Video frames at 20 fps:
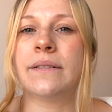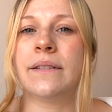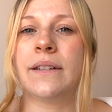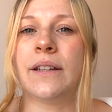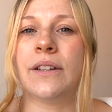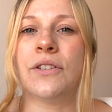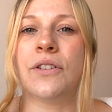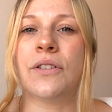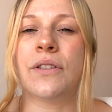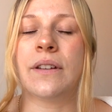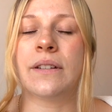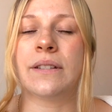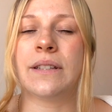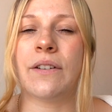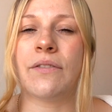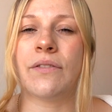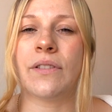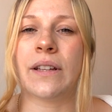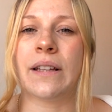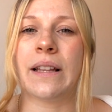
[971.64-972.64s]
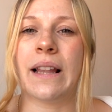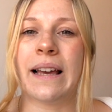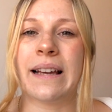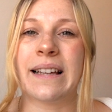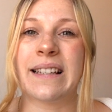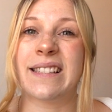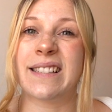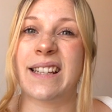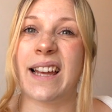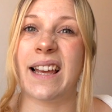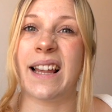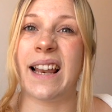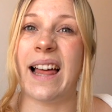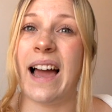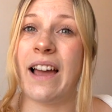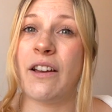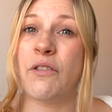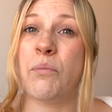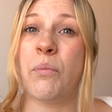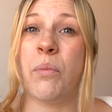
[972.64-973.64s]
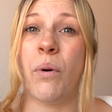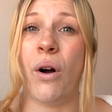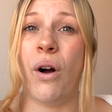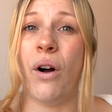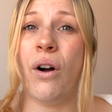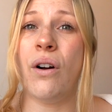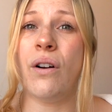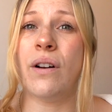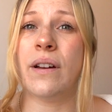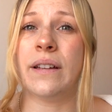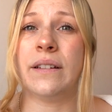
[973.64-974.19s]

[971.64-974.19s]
you know, they're definitely like a style I've bought